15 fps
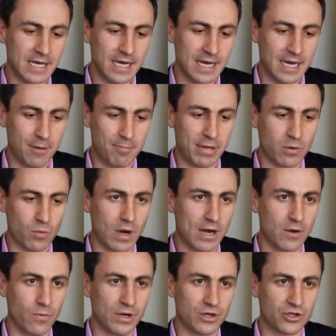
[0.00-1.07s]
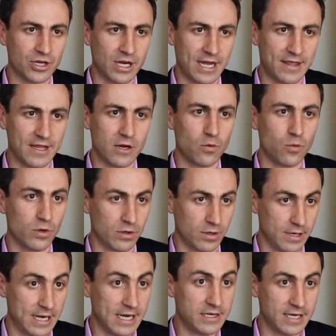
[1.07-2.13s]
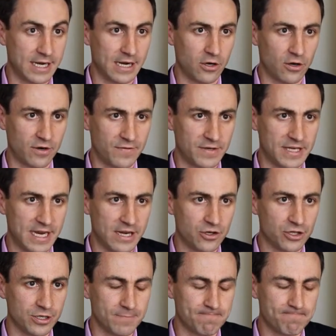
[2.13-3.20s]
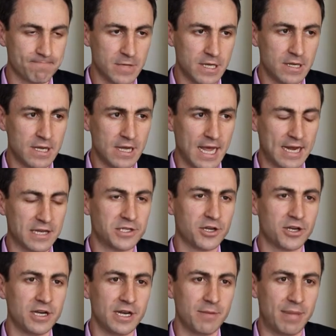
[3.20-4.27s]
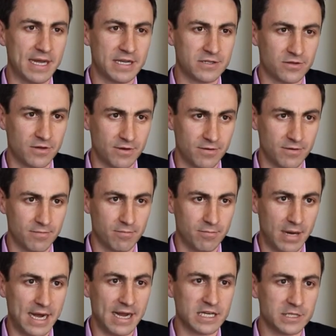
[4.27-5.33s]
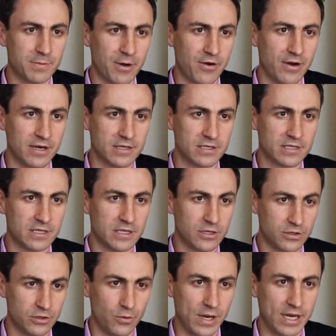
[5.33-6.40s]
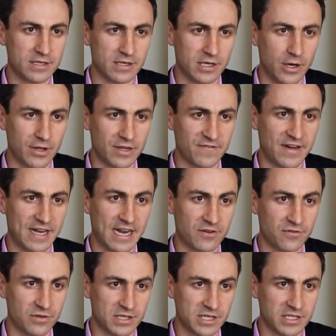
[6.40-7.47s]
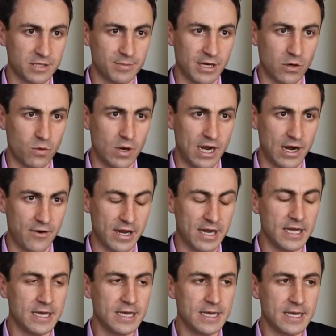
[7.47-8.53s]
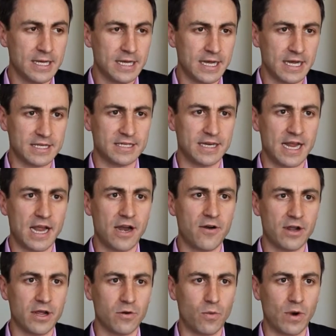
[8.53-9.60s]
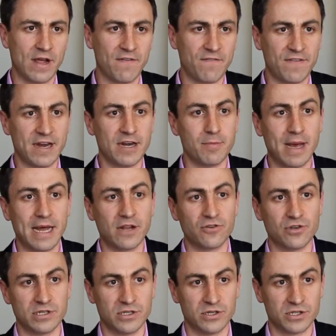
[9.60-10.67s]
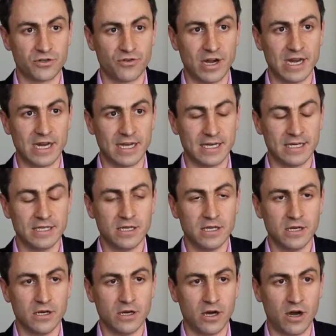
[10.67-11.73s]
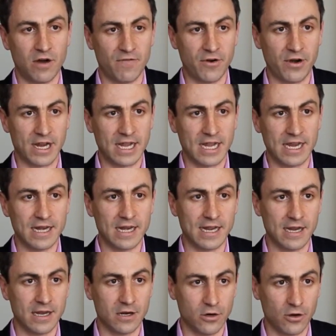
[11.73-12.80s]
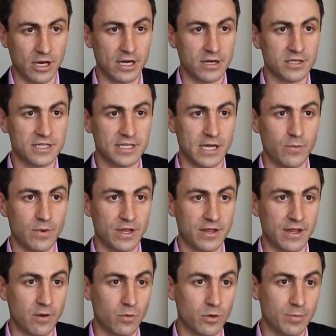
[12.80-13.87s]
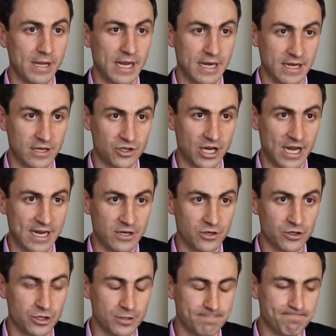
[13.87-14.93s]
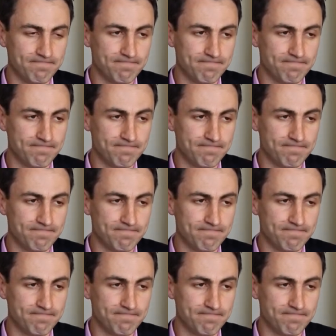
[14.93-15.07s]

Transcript: but one which I think will need to get a lot of attention. And certainly based on my experience 2 weeks ago at the Financial System Inquiry, is an area where fund managers in Australia are very keenly looking to see whether there will be any change.